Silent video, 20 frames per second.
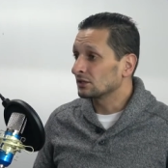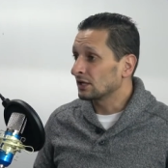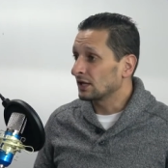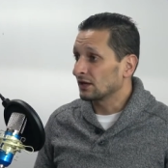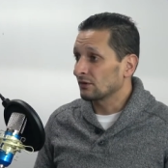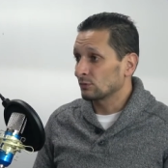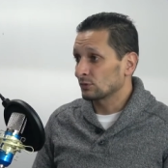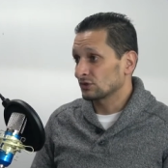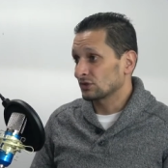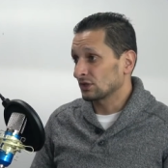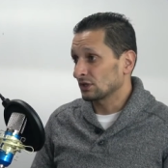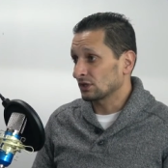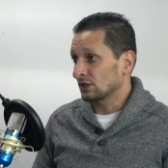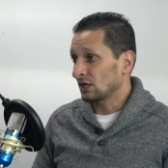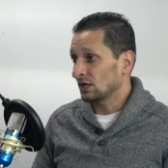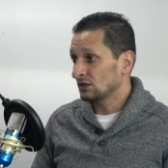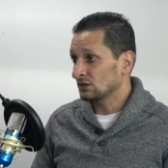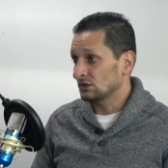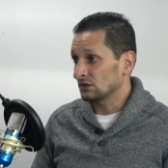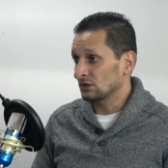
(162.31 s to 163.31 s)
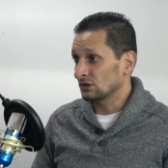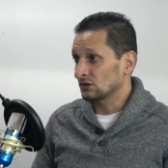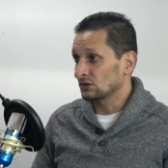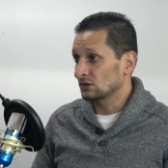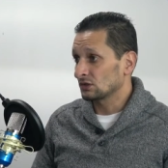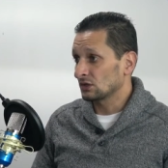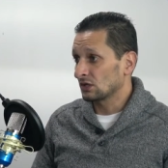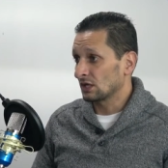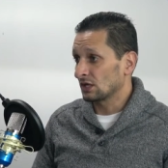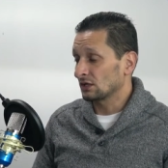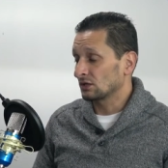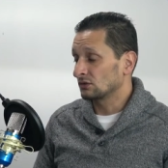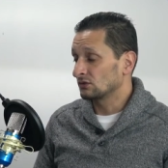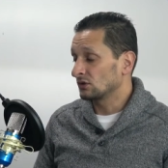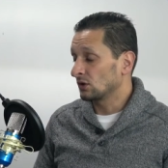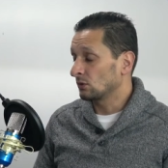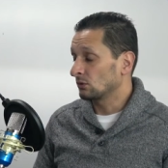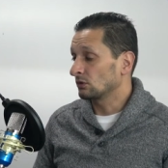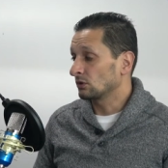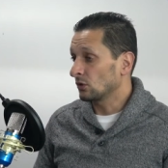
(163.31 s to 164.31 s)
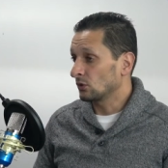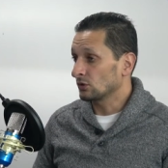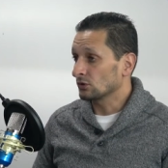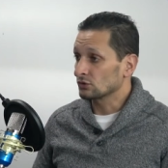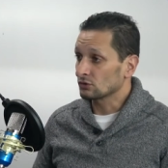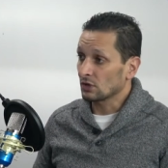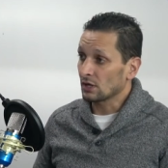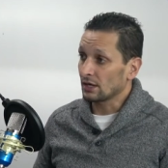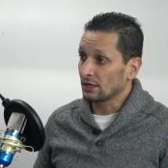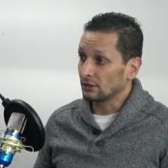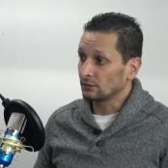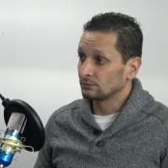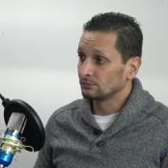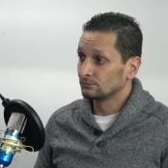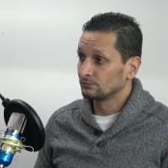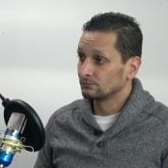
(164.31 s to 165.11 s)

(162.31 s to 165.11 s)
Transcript: point five percent of cases that don't go to trial.